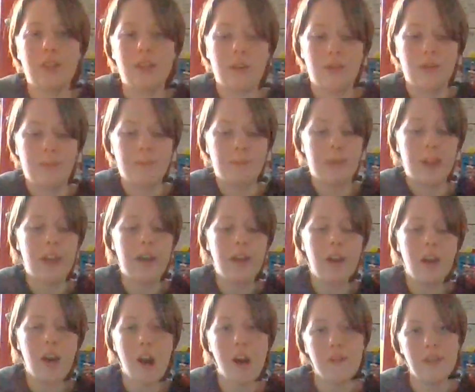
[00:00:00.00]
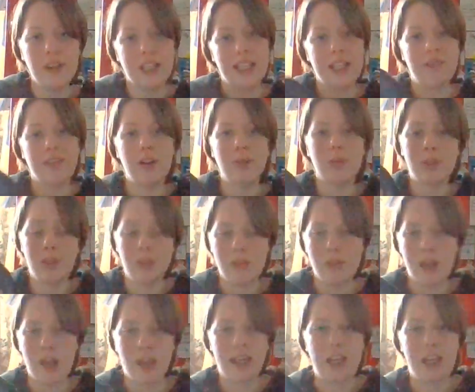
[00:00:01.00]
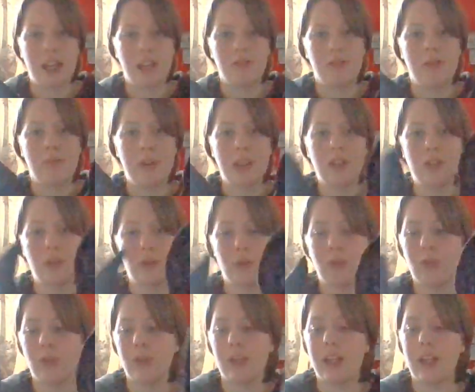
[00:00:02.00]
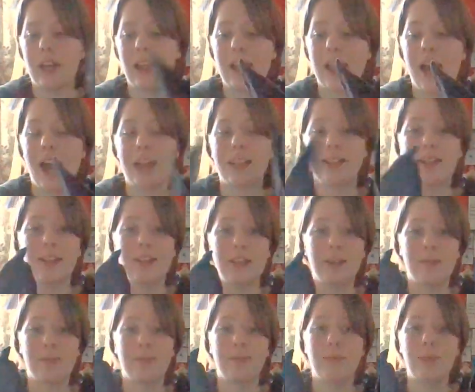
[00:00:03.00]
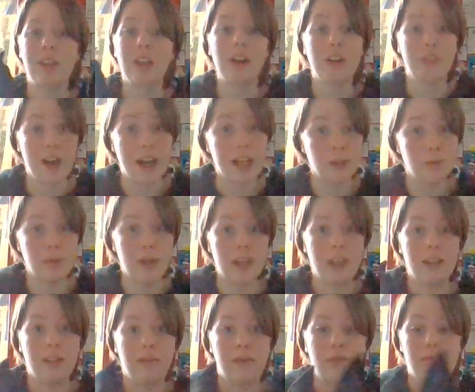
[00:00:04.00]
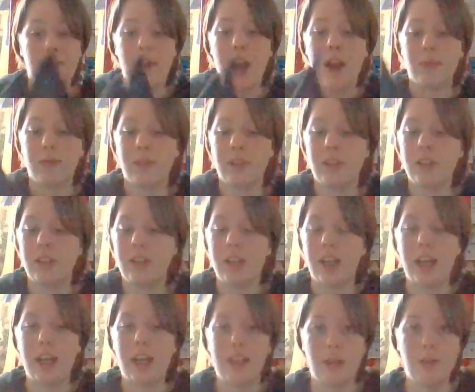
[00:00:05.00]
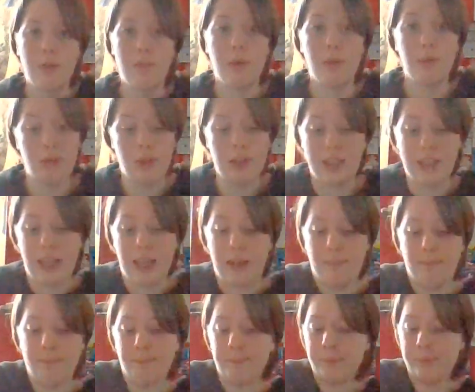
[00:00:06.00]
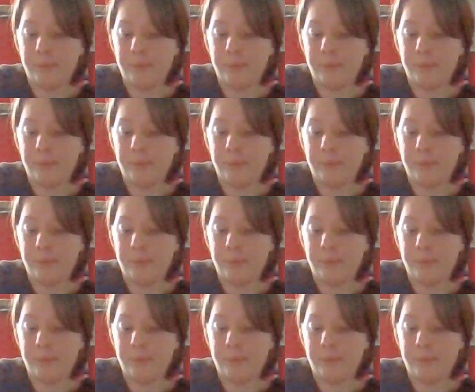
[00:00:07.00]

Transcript: So obviously if I were to do that again, I would make sure that I had done them the correct way round and they were both the same.